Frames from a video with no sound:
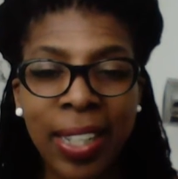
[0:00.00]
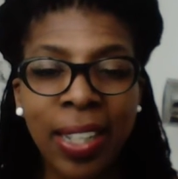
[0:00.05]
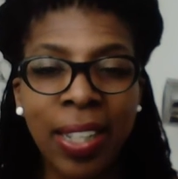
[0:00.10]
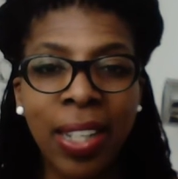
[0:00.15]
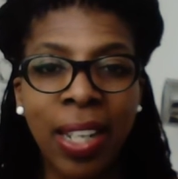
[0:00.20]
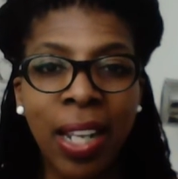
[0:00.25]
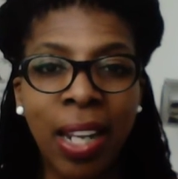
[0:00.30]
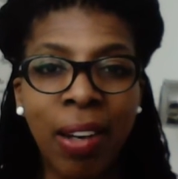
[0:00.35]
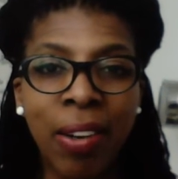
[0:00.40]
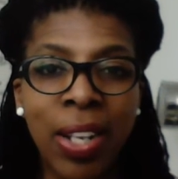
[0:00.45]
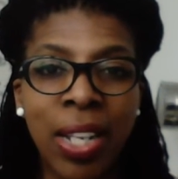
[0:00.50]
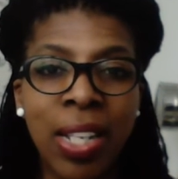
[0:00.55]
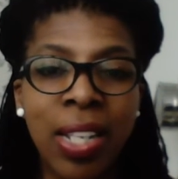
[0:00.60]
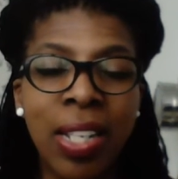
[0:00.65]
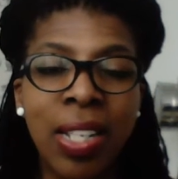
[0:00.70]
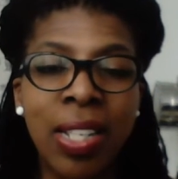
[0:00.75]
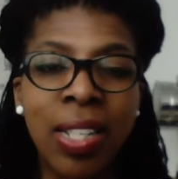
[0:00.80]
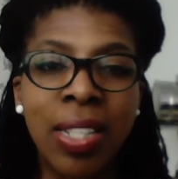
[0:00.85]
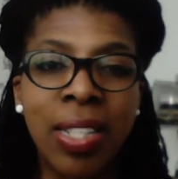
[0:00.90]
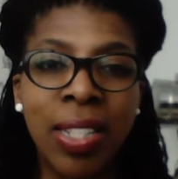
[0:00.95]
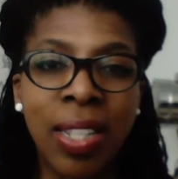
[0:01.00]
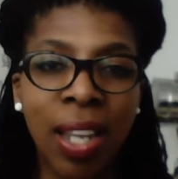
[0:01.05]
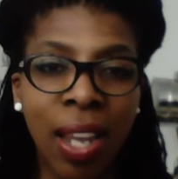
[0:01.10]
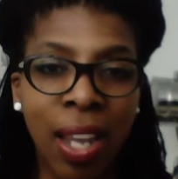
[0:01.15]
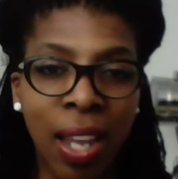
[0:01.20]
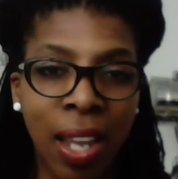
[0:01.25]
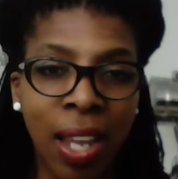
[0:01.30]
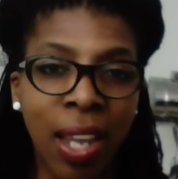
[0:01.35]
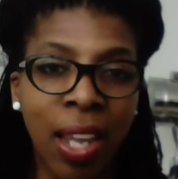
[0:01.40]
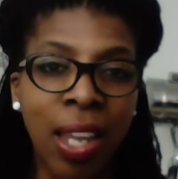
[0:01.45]
There is
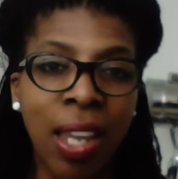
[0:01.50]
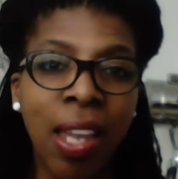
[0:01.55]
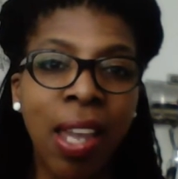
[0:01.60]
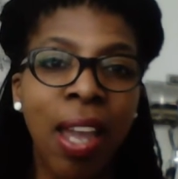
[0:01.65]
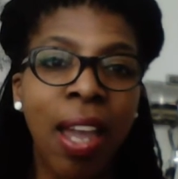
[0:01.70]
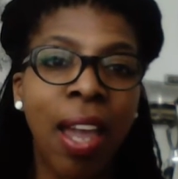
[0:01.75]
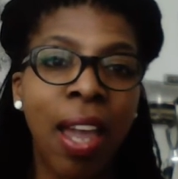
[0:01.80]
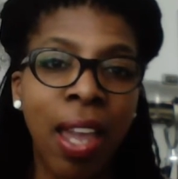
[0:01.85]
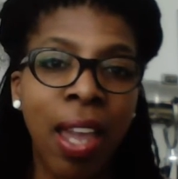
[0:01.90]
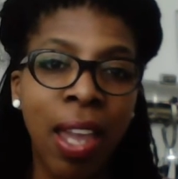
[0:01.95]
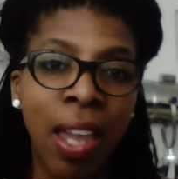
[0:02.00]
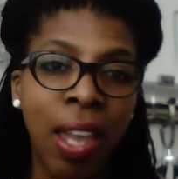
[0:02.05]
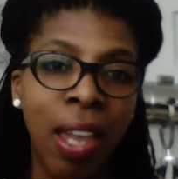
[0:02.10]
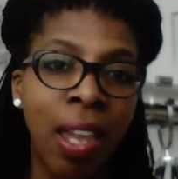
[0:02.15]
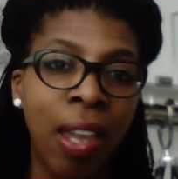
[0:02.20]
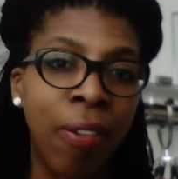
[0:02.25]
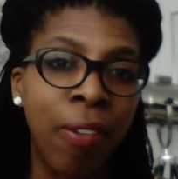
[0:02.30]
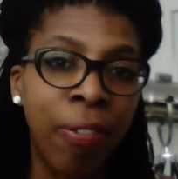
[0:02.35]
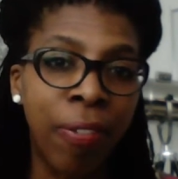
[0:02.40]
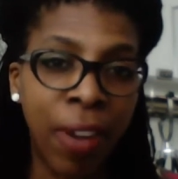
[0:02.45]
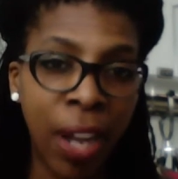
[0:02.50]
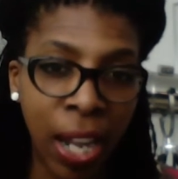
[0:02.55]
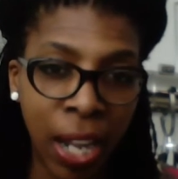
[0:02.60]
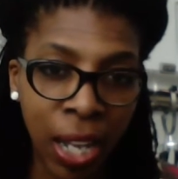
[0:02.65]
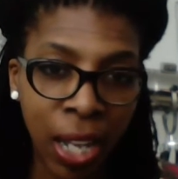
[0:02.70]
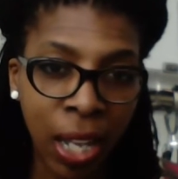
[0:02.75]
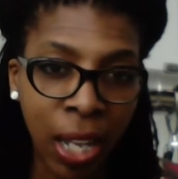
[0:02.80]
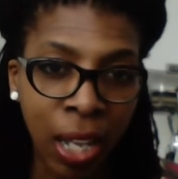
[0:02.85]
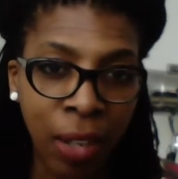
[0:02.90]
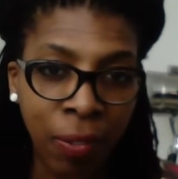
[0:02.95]
a
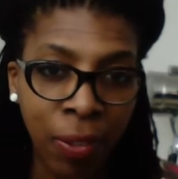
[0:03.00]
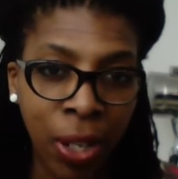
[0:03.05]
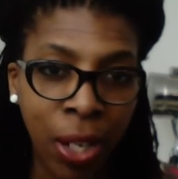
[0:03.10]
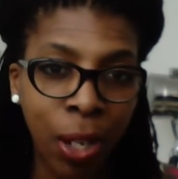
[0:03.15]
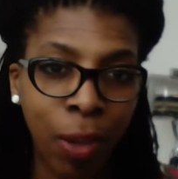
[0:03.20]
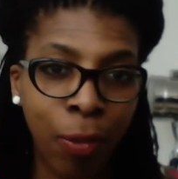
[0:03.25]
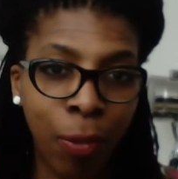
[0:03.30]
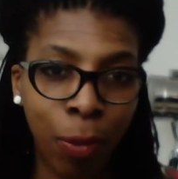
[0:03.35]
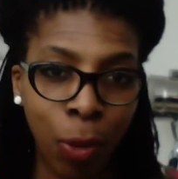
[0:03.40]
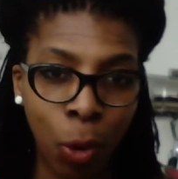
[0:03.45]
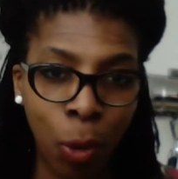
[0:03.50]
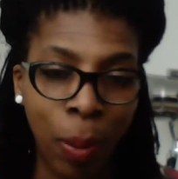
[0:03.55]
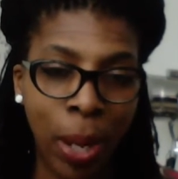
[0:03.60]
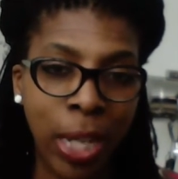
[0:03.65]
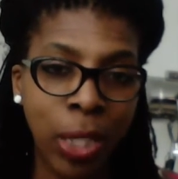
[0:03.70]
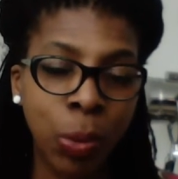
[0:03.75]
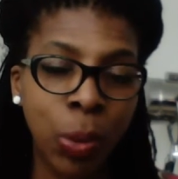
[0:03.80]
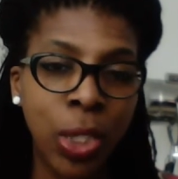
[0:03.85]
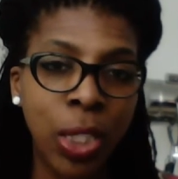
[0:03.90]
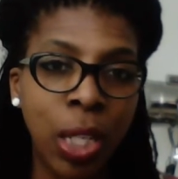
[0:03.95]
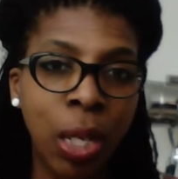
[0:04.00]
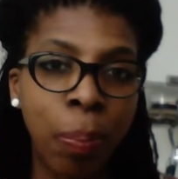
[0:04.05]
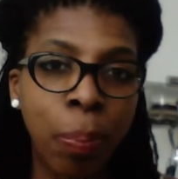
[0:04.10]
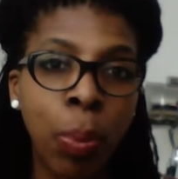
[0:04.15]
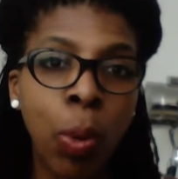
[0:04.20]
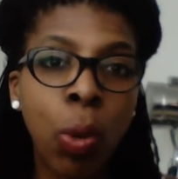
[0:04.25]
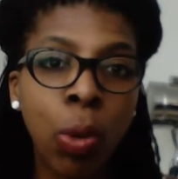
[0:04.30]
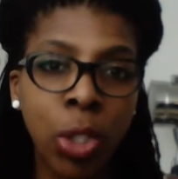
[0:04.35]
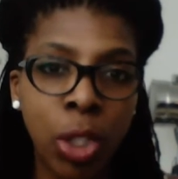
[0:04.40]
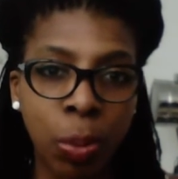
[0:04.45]
A5 format, which is a
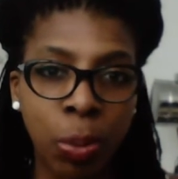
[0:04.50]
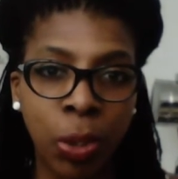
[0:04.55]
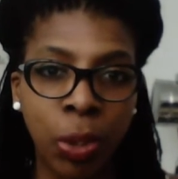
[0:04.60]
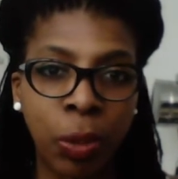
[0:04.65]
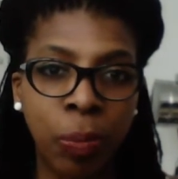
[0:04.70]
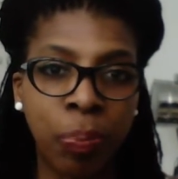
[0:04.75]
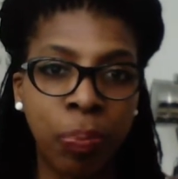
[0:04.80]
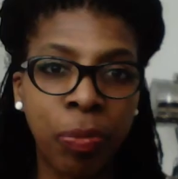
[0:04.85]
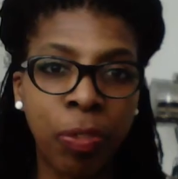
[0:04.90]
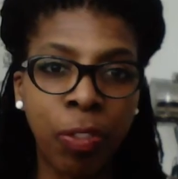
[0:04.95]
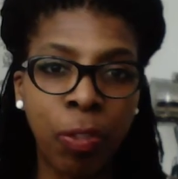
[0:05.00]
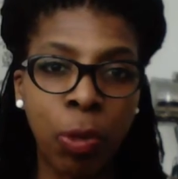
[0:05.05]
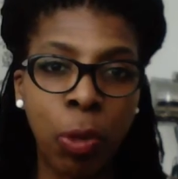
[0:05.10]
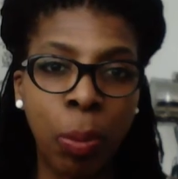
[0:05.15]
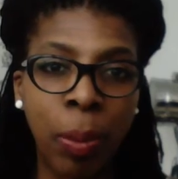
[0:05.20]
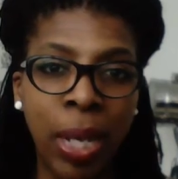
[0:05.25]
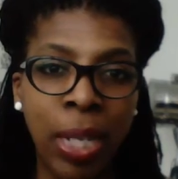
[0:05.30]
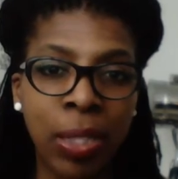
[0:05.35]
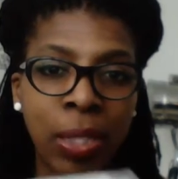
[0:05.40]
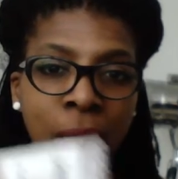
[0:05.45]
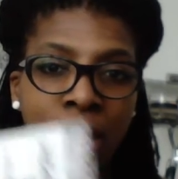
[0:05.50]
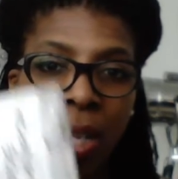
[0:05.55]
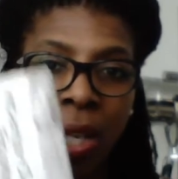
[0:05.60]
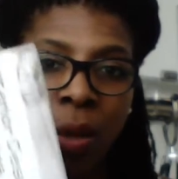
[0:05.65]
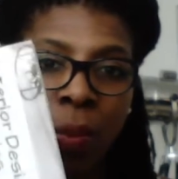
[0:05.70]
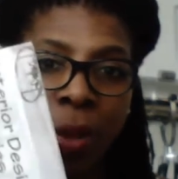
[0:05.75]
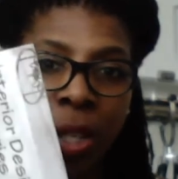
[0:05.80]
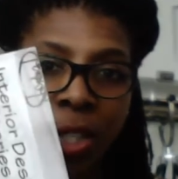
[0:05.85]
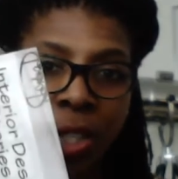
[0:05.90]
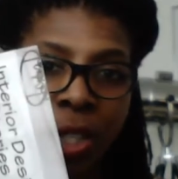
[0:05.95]
portable format,
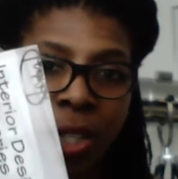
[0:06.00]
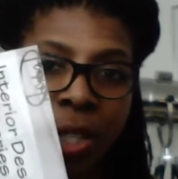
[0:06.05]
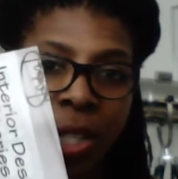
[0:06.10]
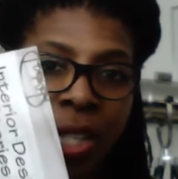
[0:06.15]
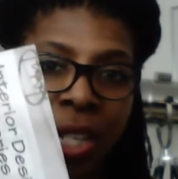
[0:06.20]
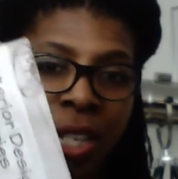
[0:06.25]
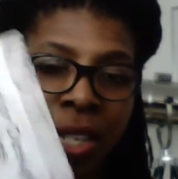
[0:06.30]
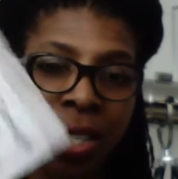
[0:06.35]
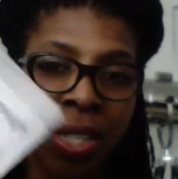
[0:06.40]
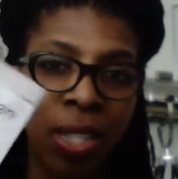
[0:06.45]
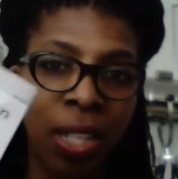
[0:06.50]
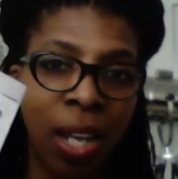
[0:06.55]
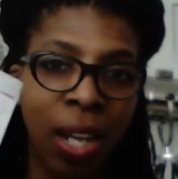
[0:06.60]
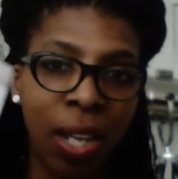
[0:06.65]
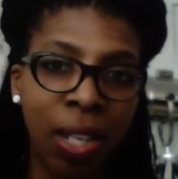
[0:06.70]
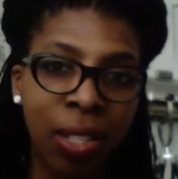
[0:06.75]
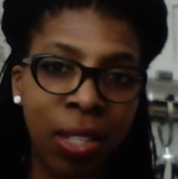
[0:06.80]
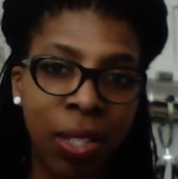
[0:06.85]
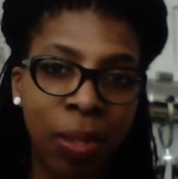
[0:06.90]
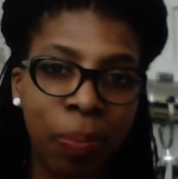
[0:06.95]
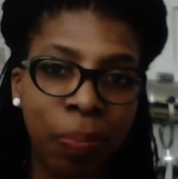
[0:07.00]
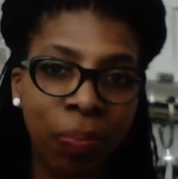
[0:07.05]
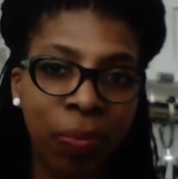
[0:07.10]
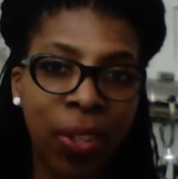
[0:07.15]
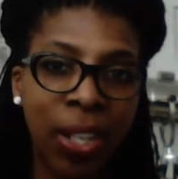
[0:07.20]
which is this size,